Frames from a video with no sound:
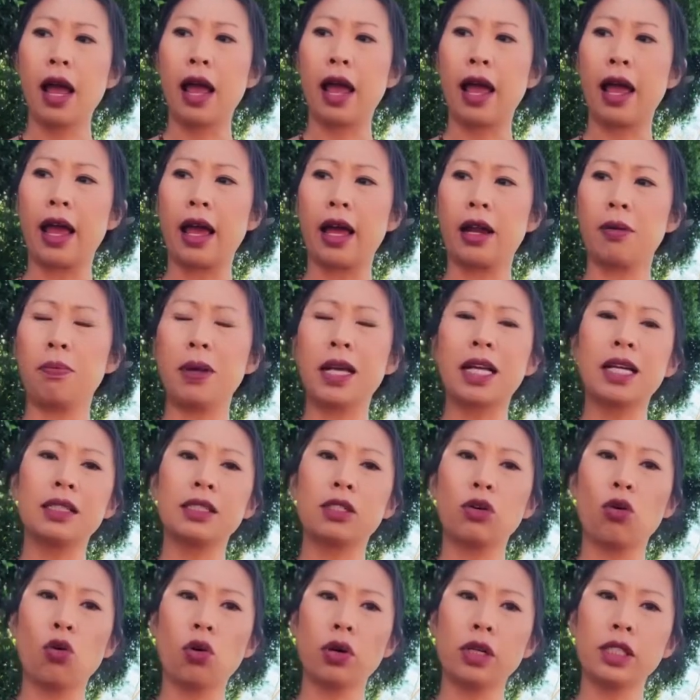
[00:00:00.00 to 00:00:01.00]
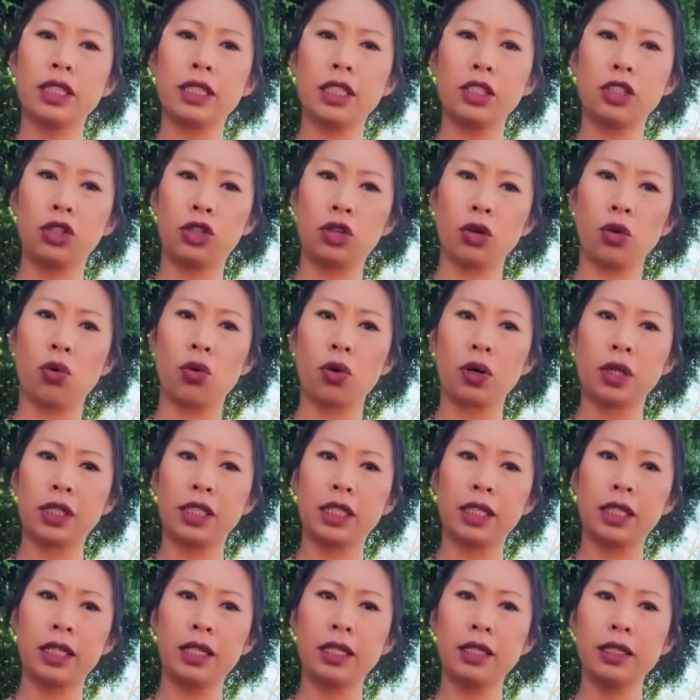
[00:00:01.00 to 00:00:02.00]
and because horses to
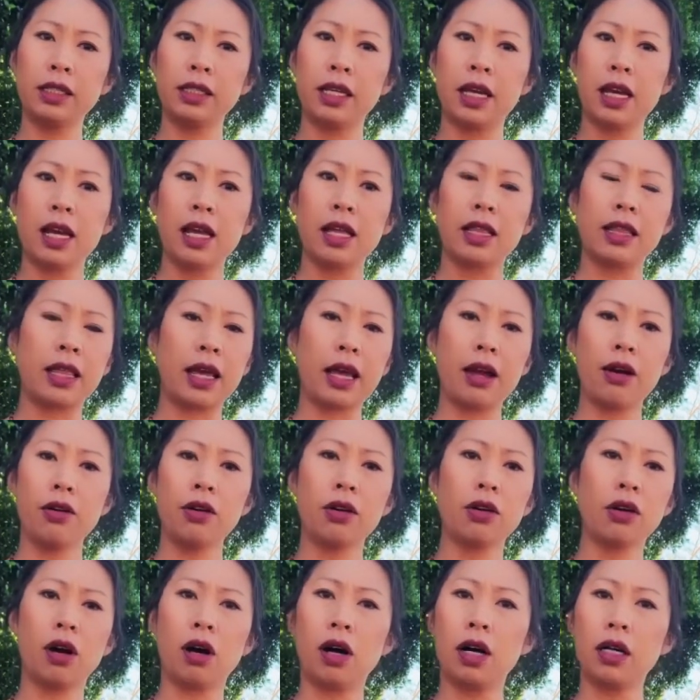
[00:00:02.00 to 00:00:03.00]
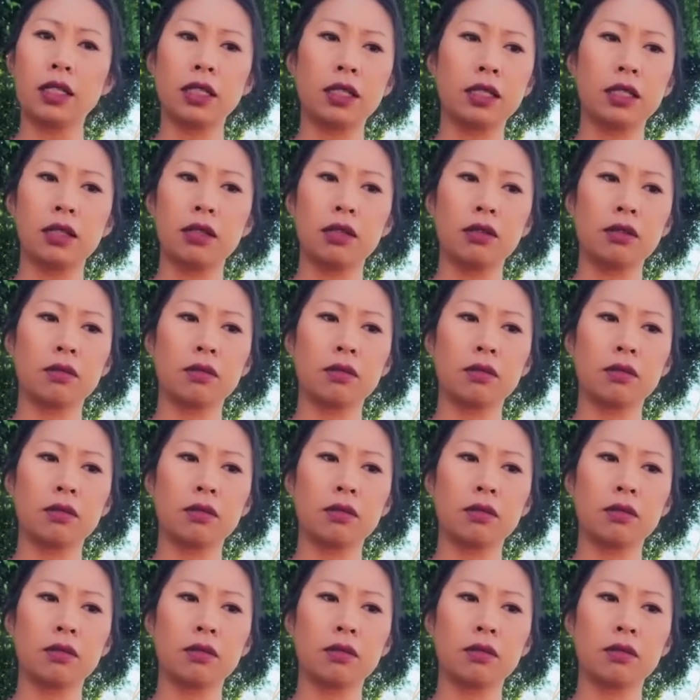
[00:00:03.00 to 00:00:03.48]
horses, they are not